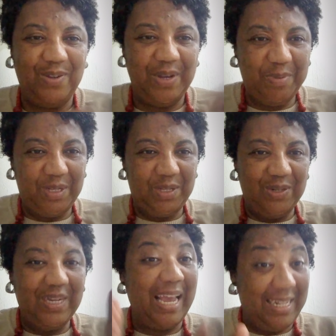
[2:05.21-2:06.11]
I put
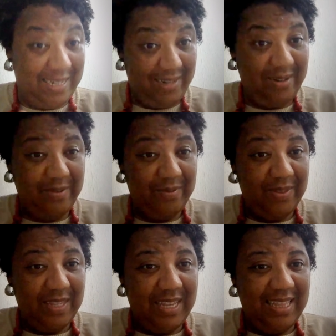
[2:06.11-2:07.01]
together
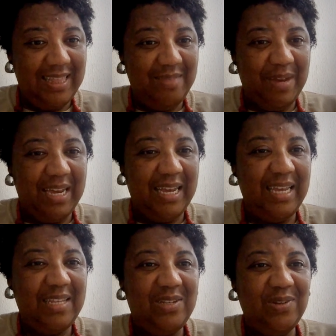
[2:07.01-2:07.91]
my